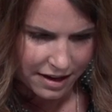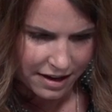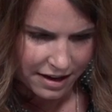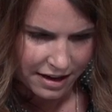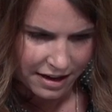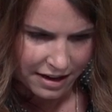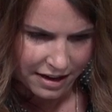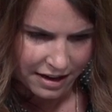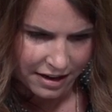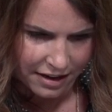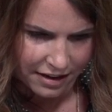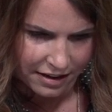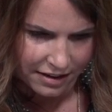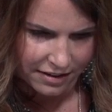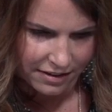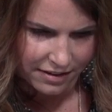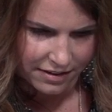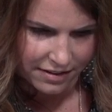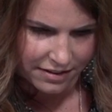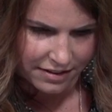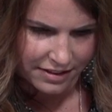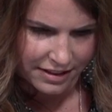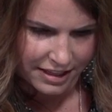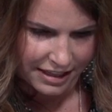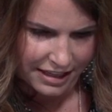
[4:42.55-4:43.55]
uh,
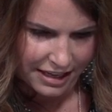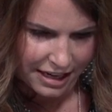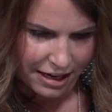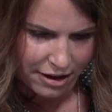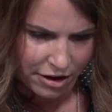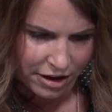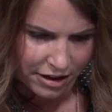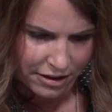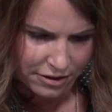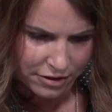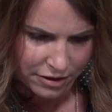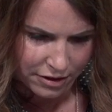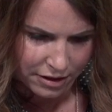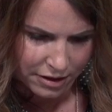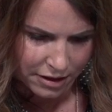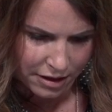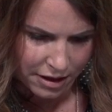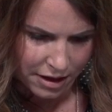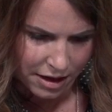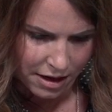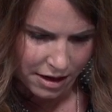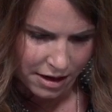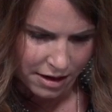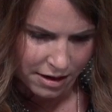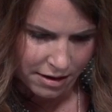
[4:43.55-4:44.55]
the
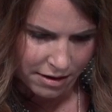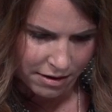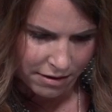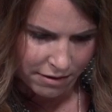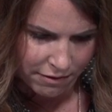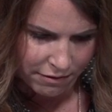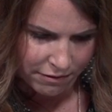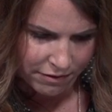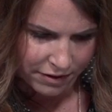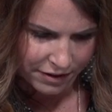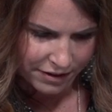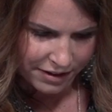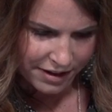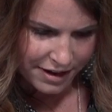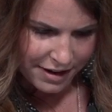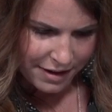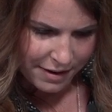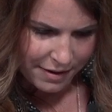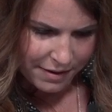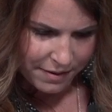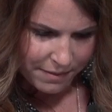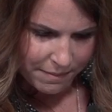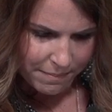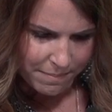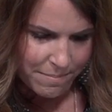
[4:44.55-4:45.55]
character of
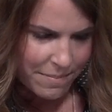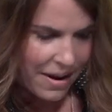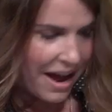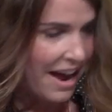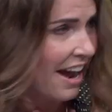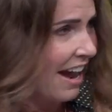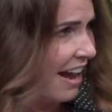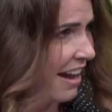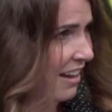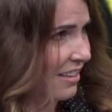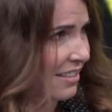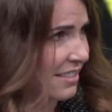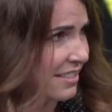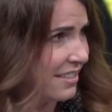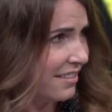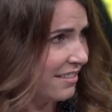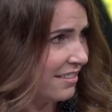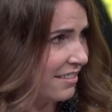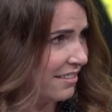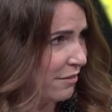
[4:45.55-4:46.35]
Max.